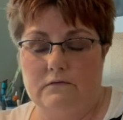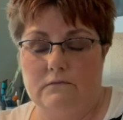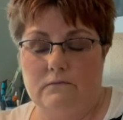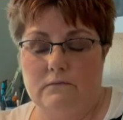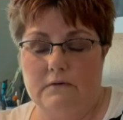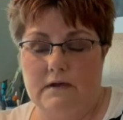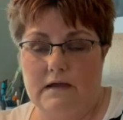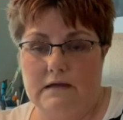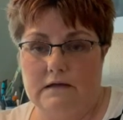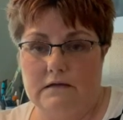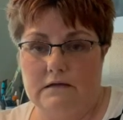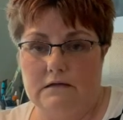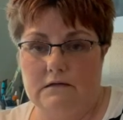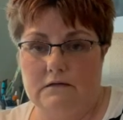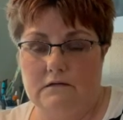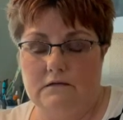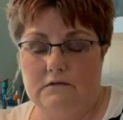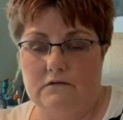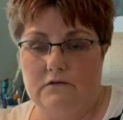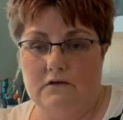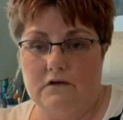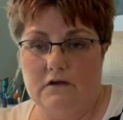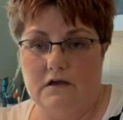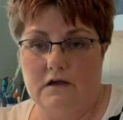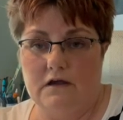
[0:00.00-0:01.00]
weight,
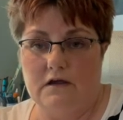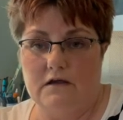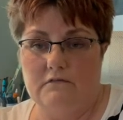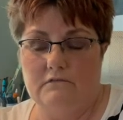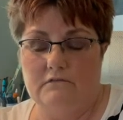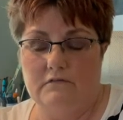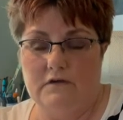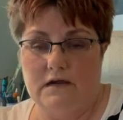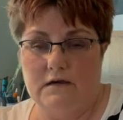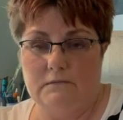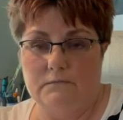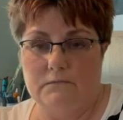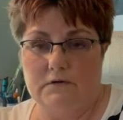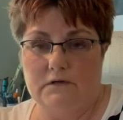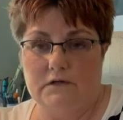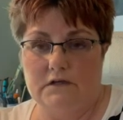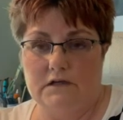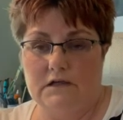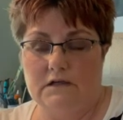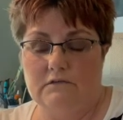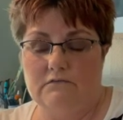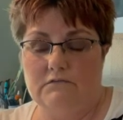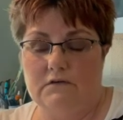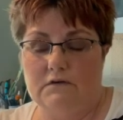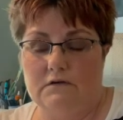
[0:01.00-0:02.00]
you can cut fabric,
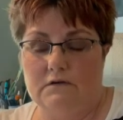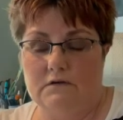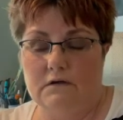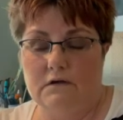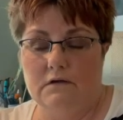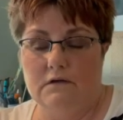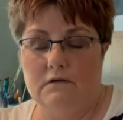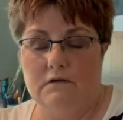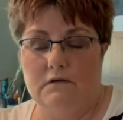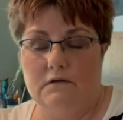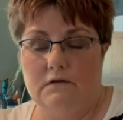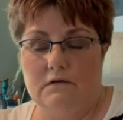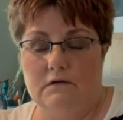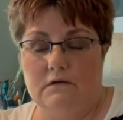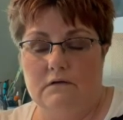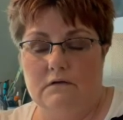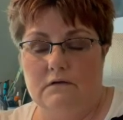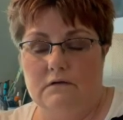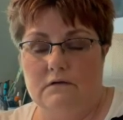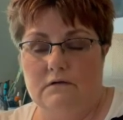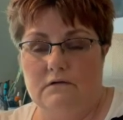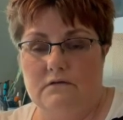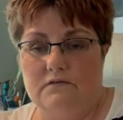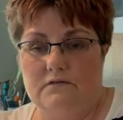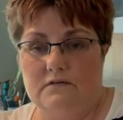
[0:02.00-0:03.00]
even
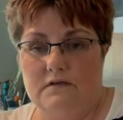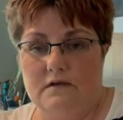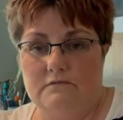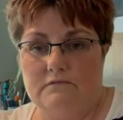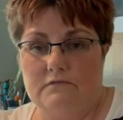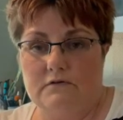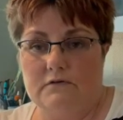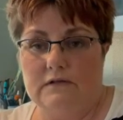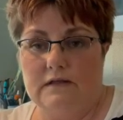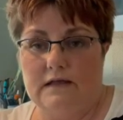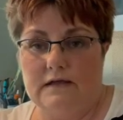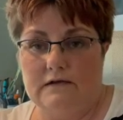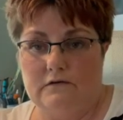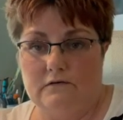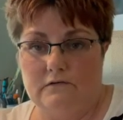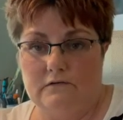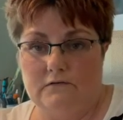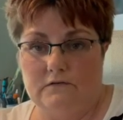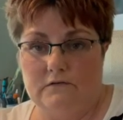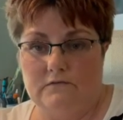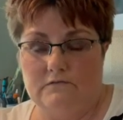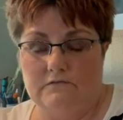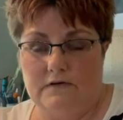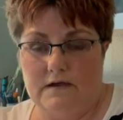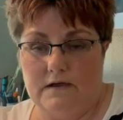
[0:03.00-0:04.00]
several layers
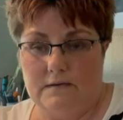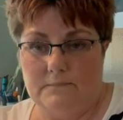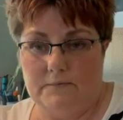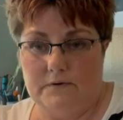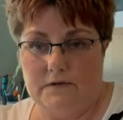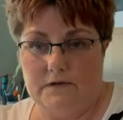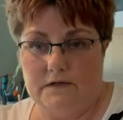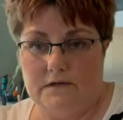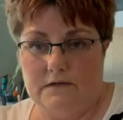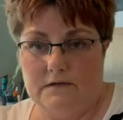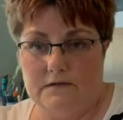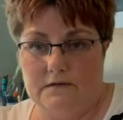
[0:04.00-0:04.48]
of fabric.